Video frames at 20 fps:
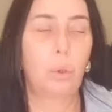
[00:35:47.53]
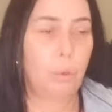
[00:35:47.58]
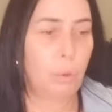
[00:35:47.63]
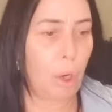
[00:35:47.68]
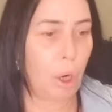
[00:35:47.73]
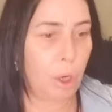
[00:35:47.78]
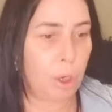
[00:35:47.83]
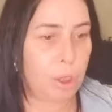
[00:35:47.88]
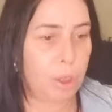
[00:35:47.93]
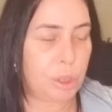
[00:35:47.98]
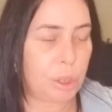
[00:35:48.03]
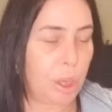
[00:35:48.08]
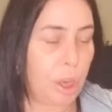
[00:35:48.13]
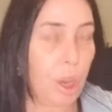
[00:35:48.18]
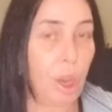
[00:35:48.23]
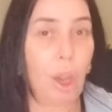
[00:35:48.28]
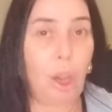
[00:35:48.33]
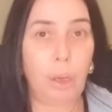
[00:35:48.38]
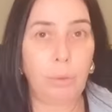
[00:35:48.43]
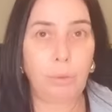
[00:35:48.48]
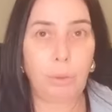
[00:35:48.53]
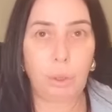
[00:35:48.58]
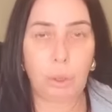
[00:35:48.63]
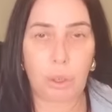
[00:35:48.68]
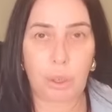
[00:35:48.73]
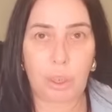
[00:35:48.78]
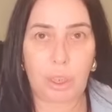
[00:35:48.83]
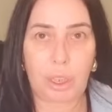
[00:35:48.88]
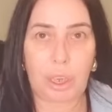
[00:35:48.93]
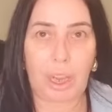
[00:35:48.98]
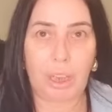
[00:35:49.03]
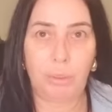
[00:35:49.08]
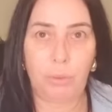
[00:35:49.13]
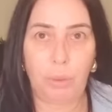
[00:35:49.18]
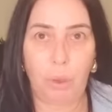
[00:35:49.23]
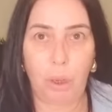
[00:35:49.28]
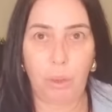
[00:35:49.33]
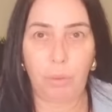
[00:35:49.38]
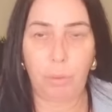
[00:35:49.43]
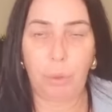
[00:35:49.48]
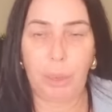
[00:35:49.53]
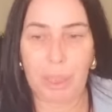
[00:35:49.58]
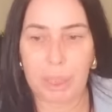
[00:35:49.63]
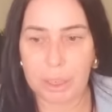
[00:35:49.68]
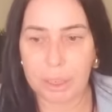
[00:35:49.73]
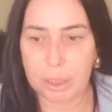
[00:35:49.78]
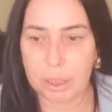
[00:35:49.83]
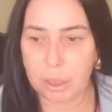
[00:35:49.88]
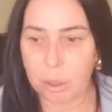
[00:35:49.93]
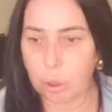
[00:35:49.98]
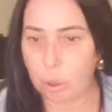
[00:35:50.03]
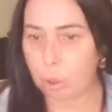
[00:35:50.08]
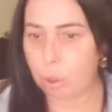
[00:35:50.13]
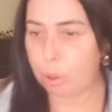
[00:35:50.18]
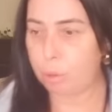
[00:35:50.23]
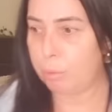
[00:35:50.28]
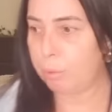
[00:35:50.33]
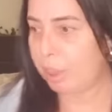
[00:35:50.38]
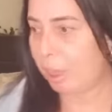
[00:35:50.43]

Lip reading: Right, I've just had 5 minutes and took some